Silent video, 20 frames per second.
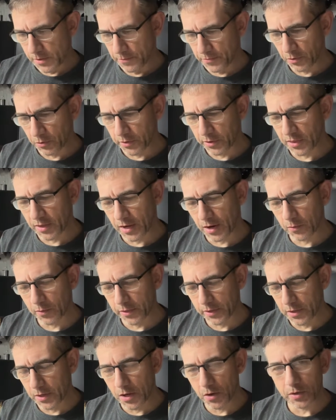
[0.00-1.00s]
The only thing I
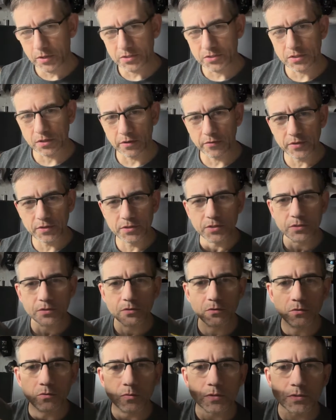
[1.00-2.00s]
really noticed on the
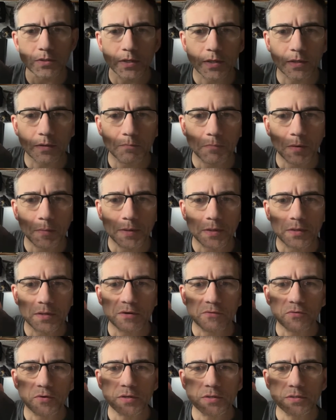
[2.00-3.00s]
two was like maybe a
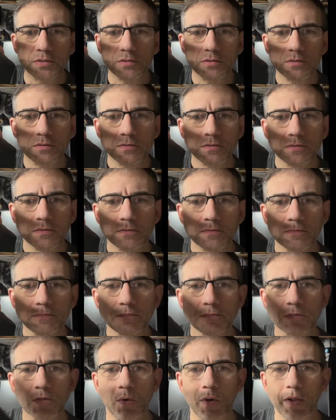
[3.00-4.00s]
different
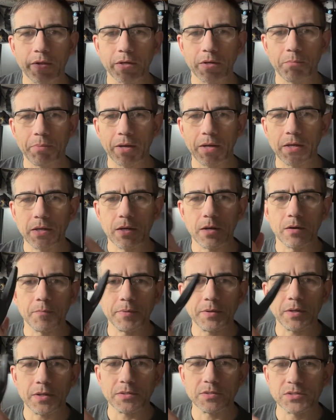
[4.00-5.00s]
quality of paint here,
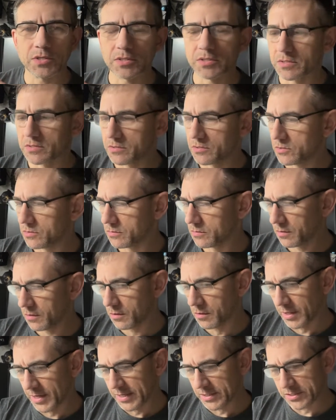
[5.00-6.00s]
but let's just
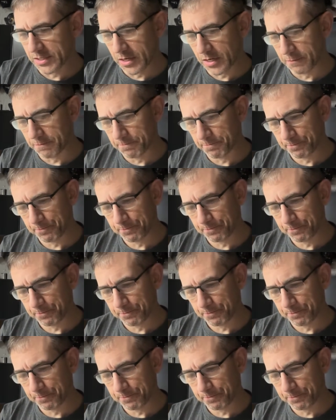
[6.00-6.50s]
glance at it.